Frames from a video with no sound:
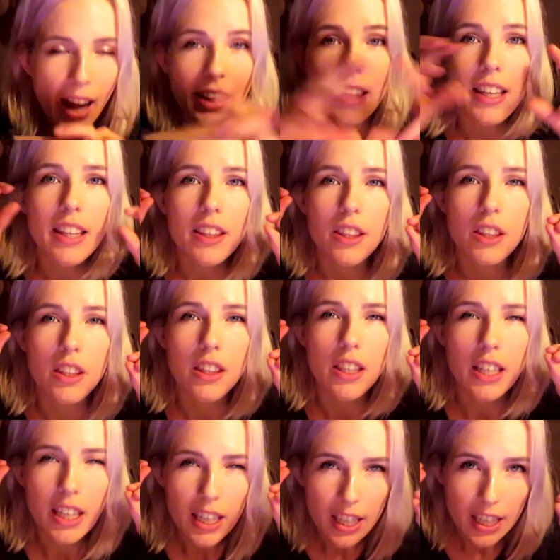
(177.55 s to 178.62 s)
I think
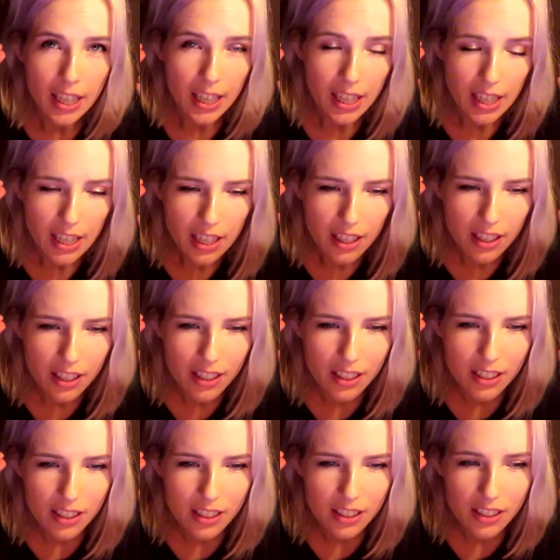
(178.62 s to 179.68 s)
the key
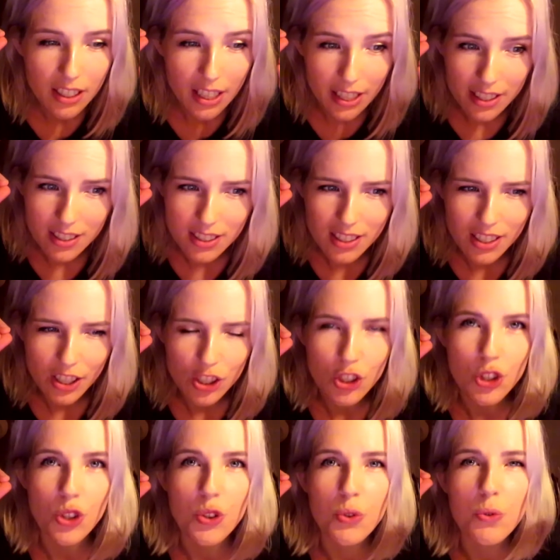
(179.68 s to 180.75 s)
is
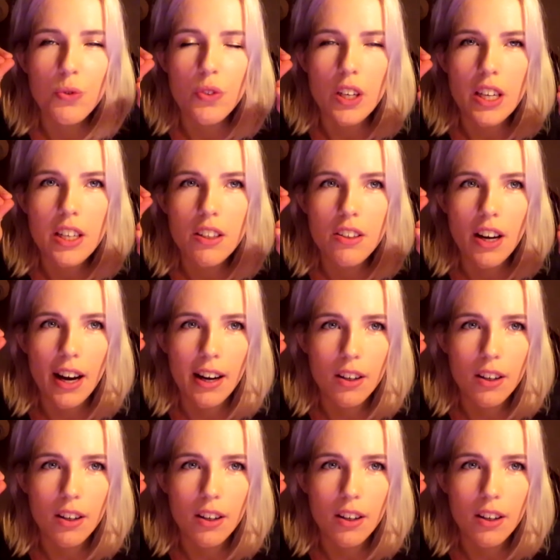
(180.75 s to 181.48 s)
to figure